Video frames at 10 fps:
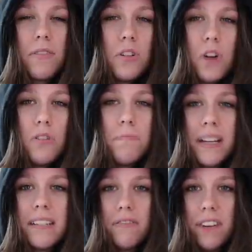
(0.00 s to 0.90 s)
is no
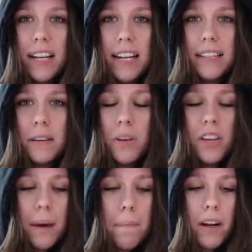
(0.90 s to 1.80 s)
better feeling than when you
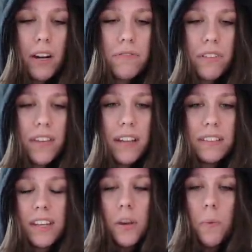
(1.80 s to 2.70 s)
get money off of things
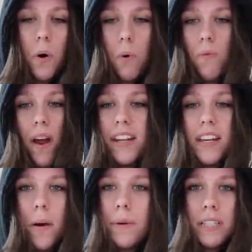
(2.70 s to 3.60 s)
that you were already
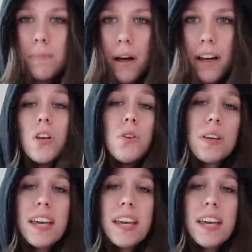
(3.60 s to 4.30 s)
going to buy. You can